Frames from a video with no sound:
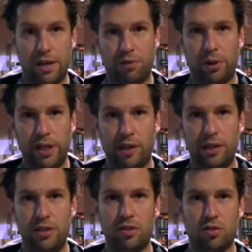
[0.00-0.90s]
And for
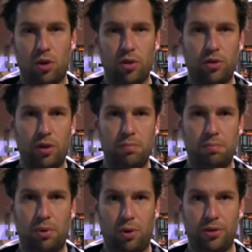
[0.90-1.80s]
athletes, it's also
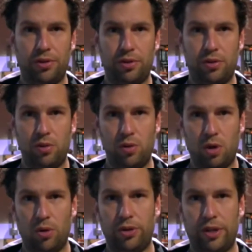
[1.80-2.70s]
important to
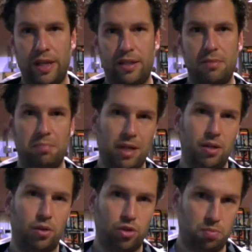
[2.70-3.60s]
note that
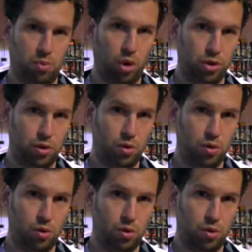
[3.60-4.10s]
depending on the sport you're